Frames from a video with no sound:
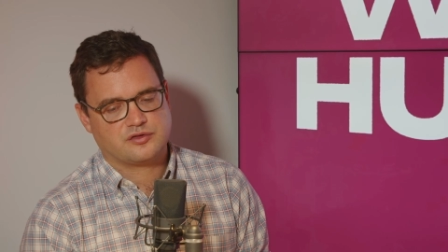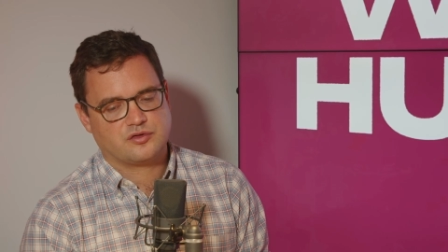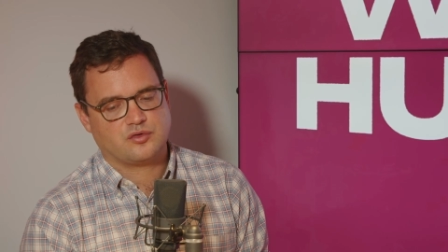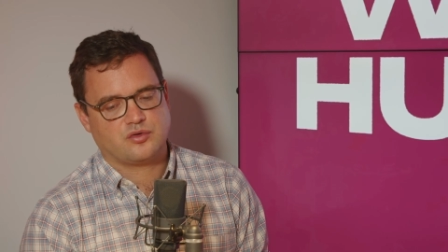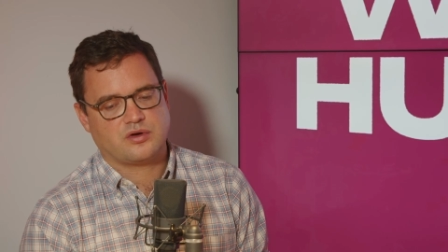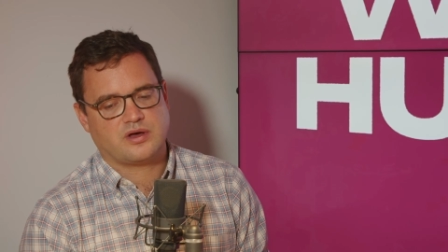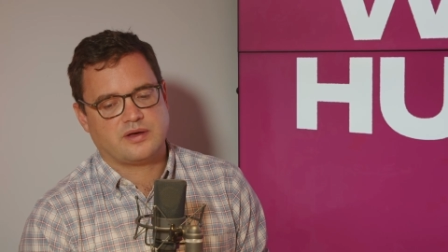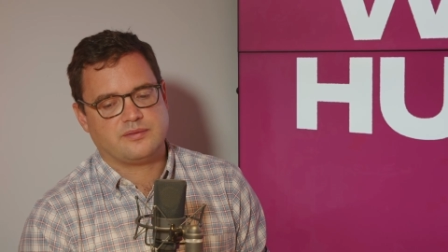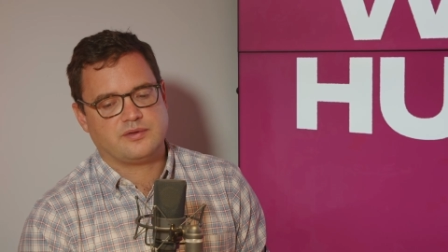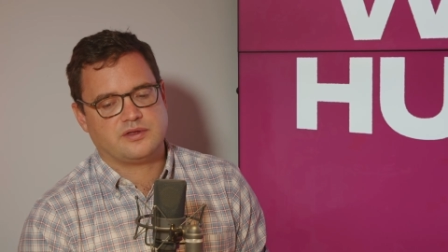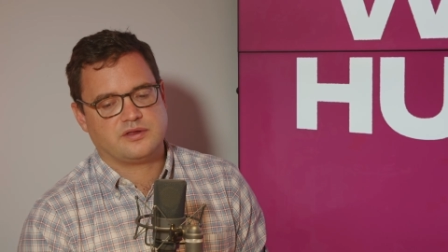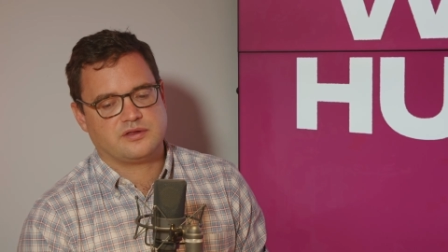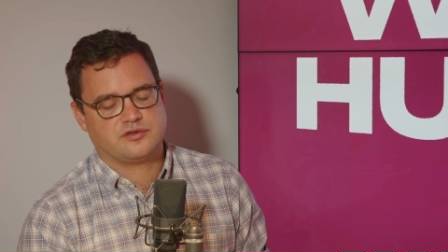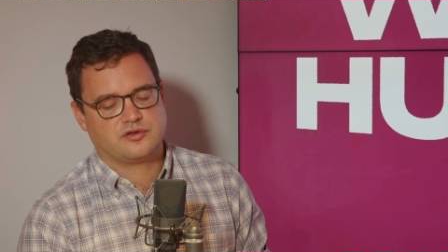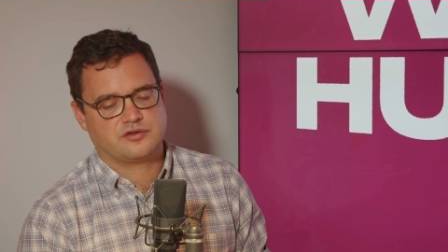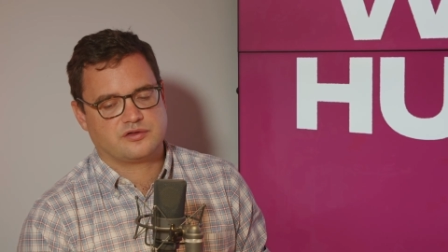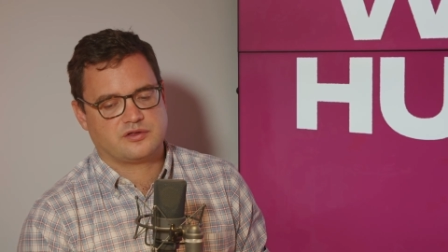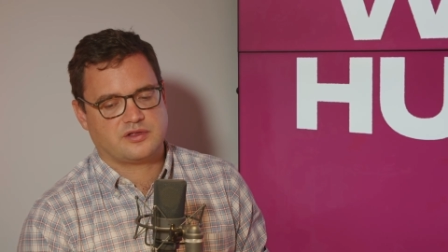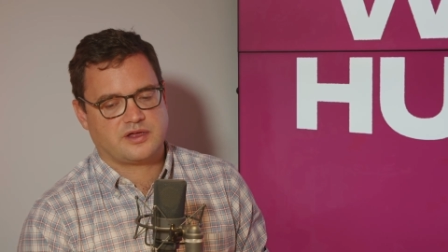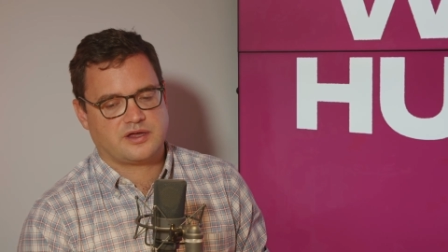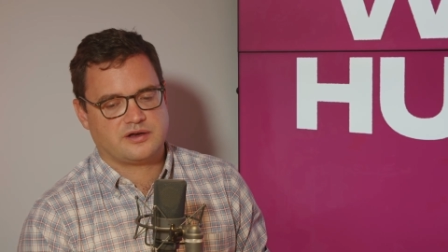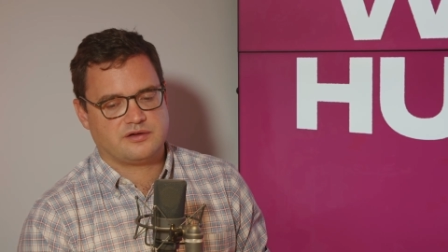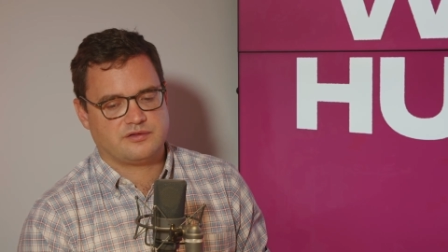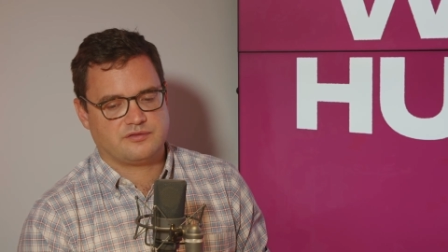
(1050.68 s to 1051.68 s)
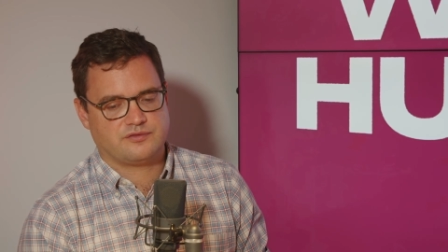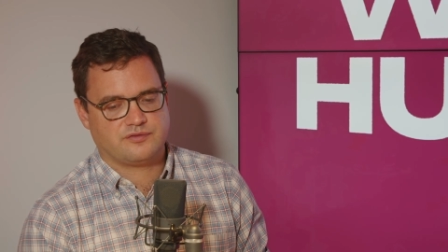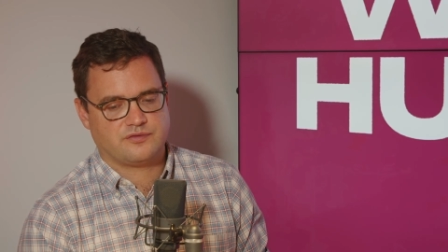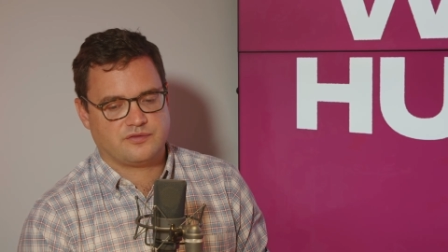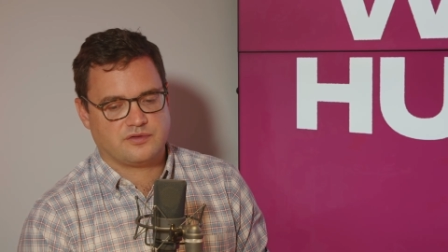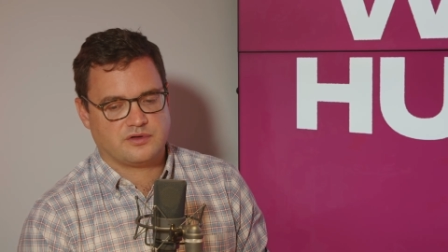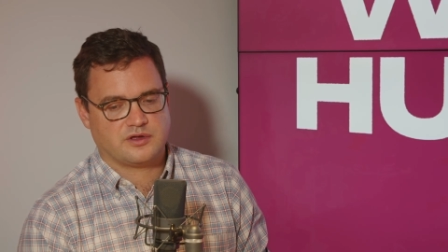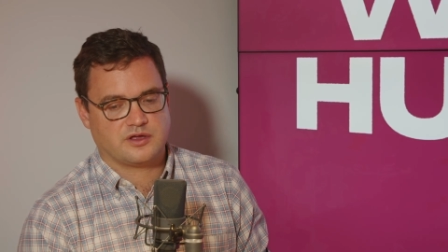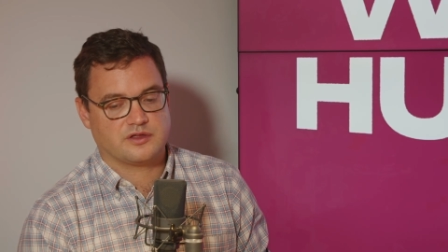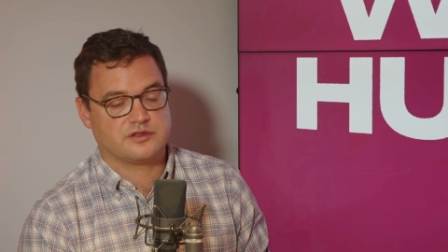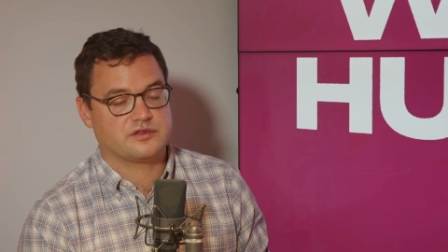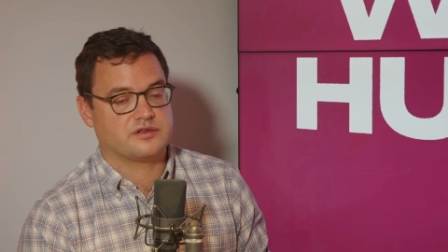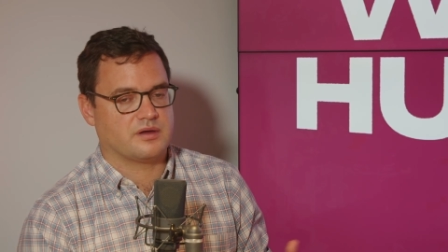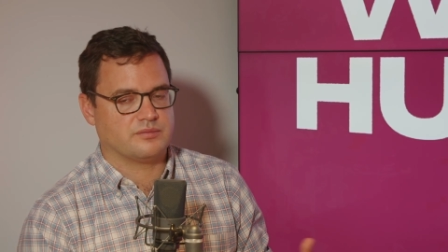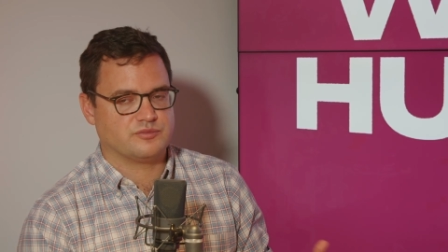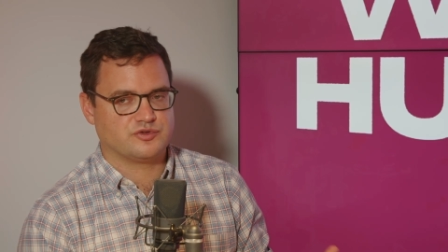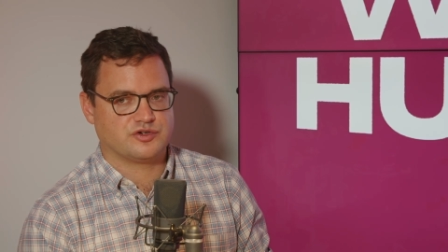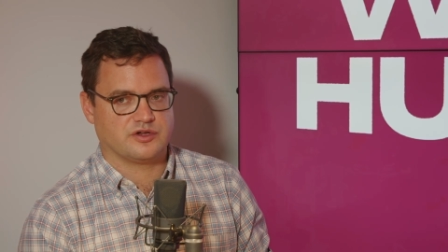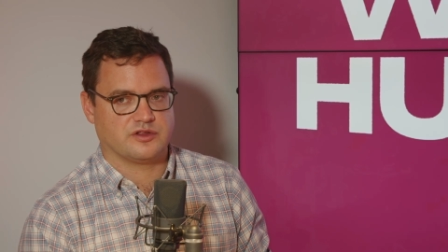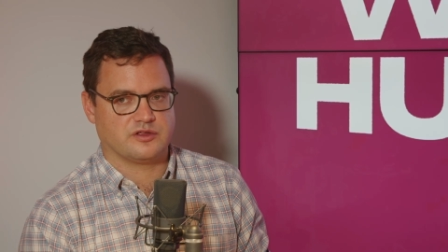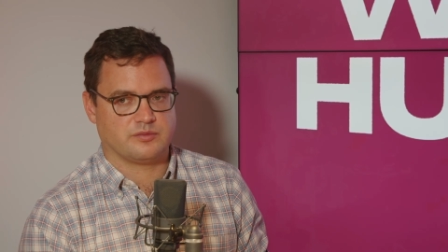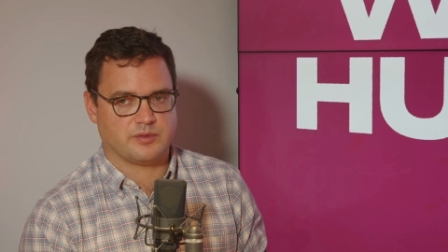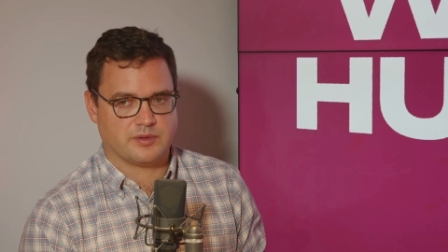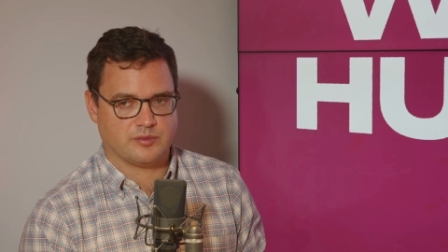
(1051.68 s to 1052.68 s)
So, I mean, there's a lot of
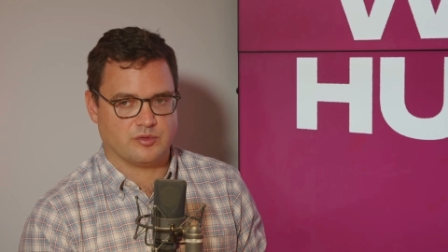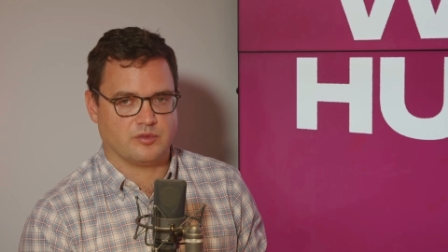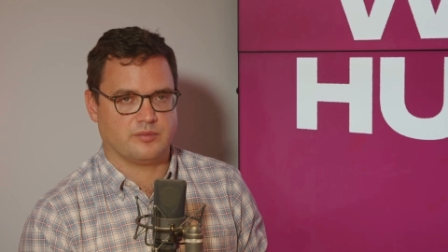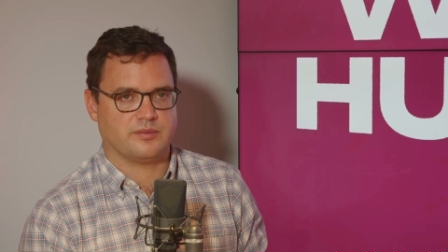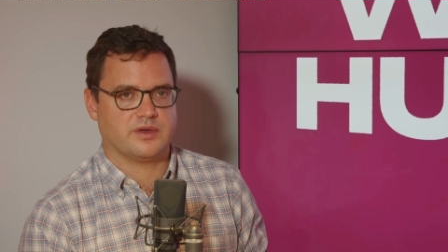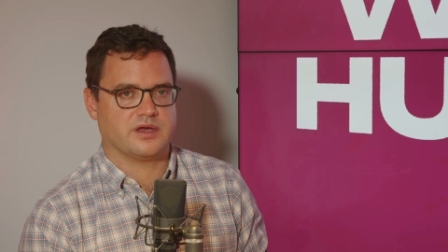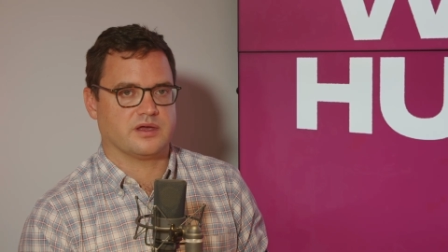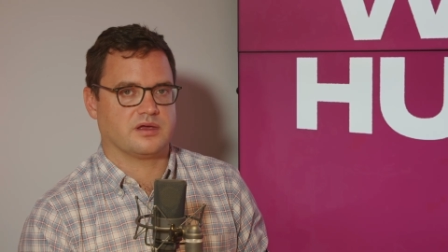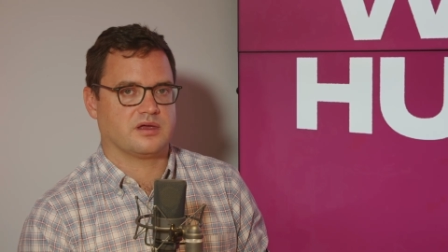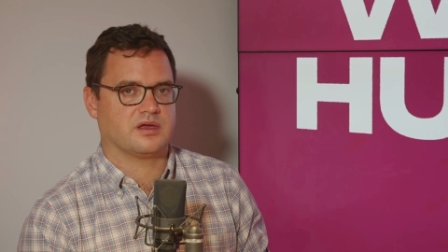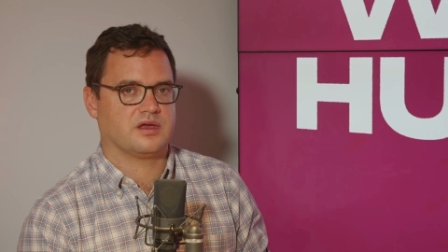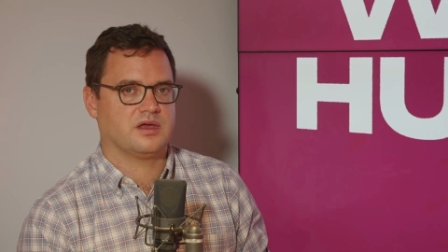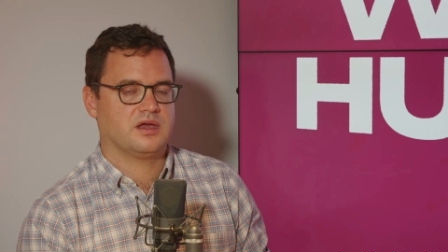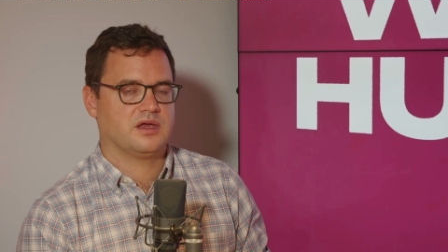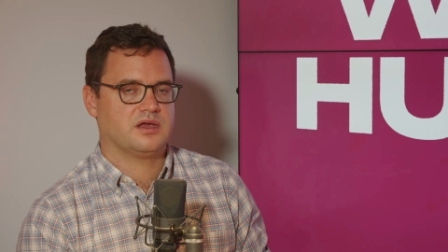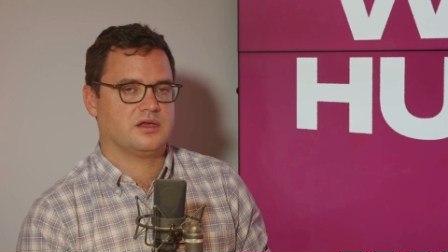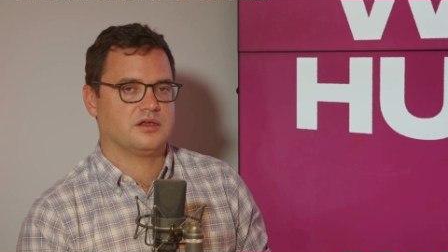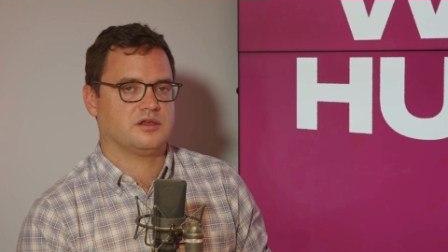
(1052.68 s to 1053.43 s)
assumptions people make.